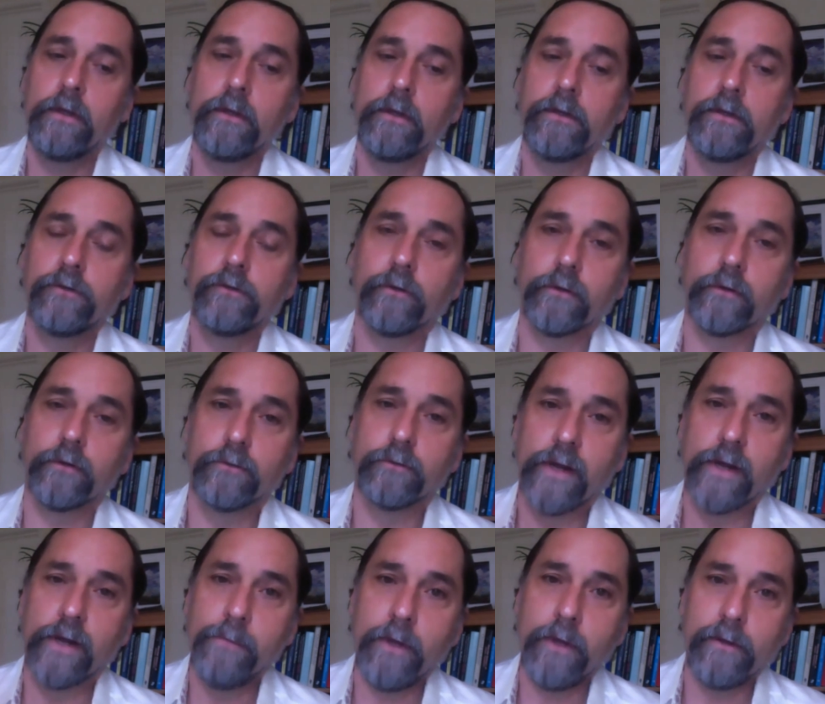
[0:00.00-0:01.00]
So this
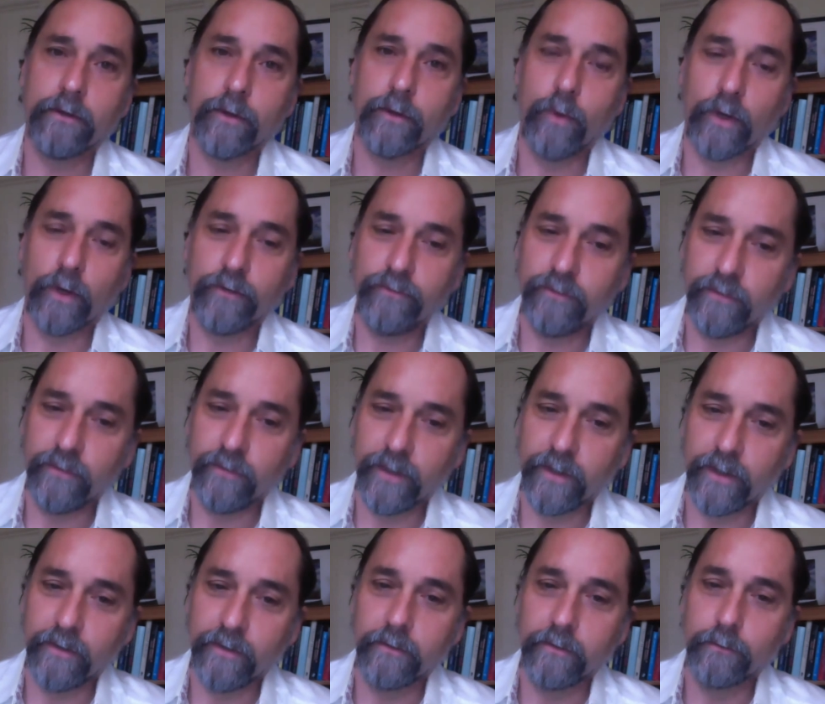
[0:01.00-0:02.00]
grandmother question
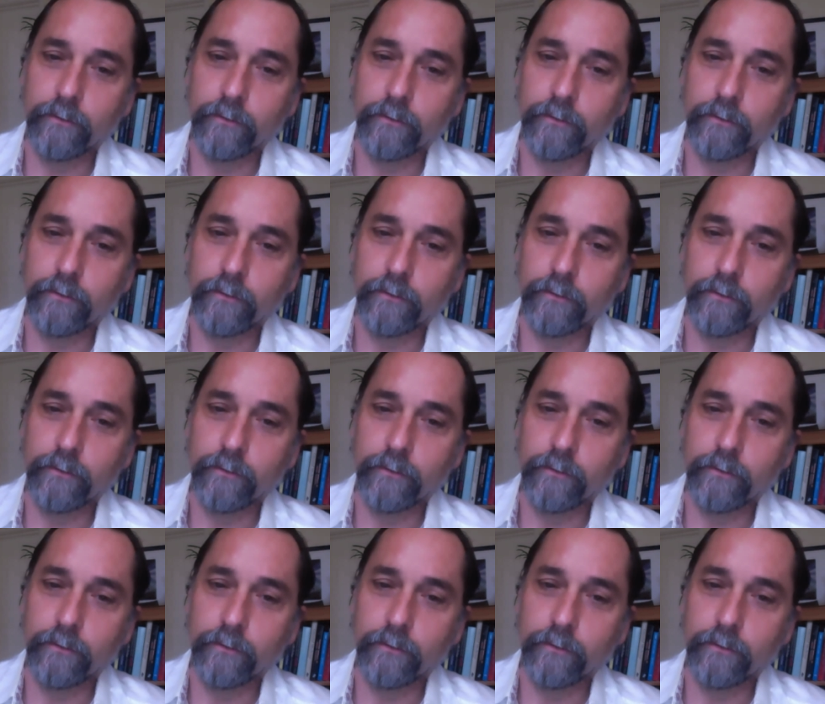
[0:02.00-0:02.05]
then